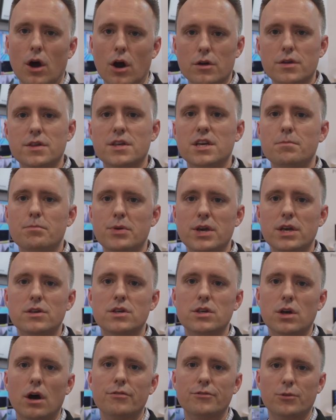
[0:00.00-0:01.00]
RCP
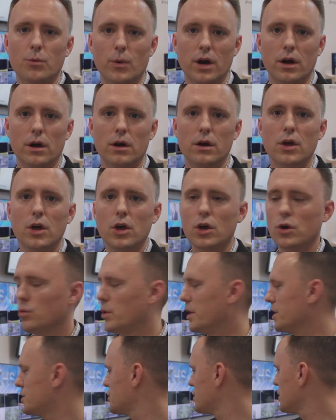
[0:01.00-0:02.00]
software,
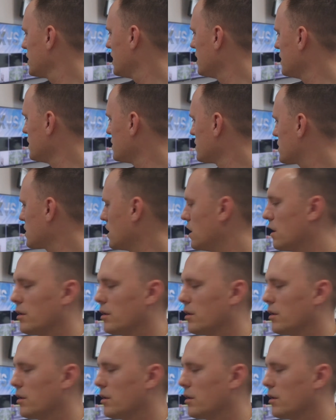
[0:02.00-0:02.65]
which is